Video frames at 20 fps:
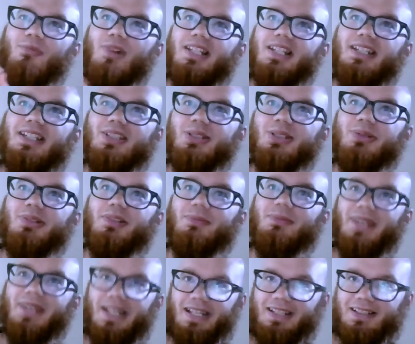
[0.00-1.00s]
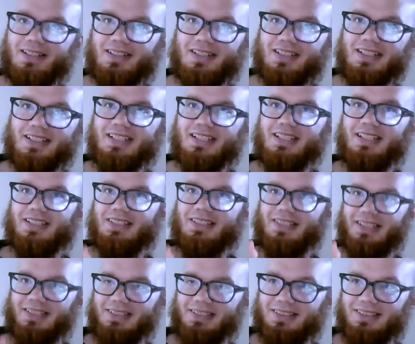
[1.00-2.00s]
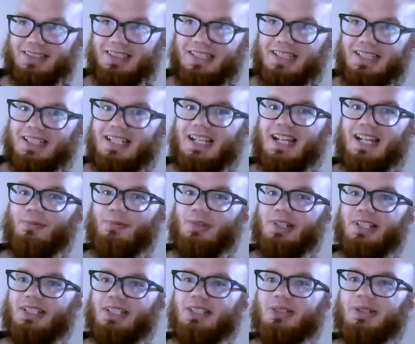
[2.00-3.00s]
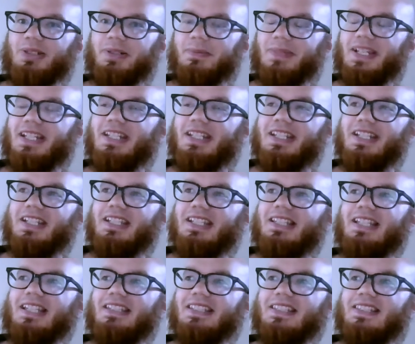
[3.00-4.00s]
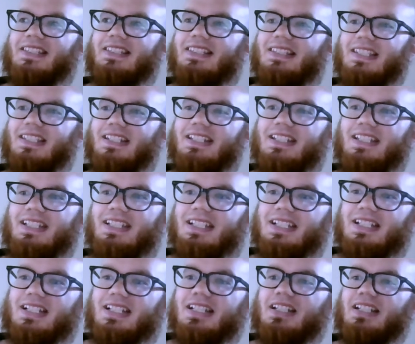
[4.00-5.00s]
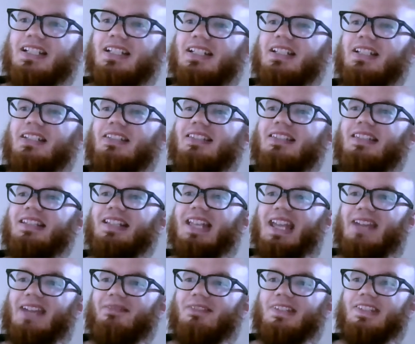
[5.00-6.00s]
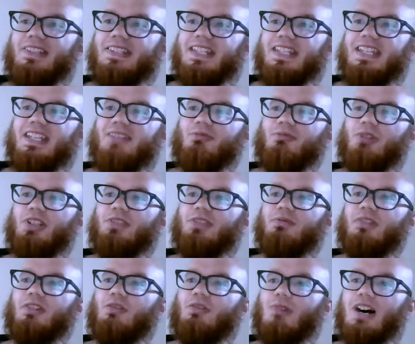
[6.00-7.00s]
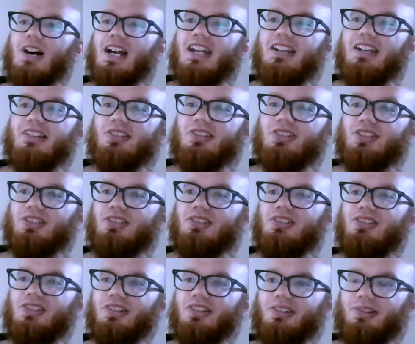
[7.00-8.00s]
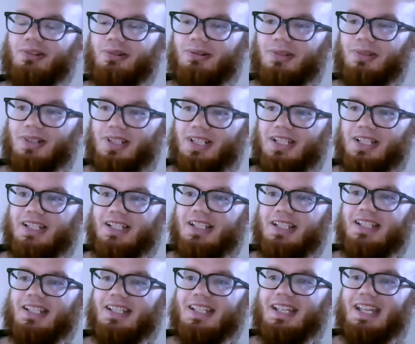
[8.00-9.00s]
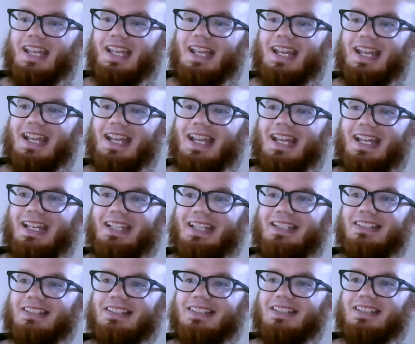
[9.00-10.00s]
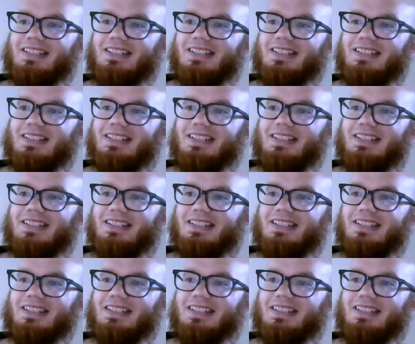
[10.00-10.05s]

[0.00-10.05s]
willing to admit is this. I'm willing to admit that the city did everything it was required to do. And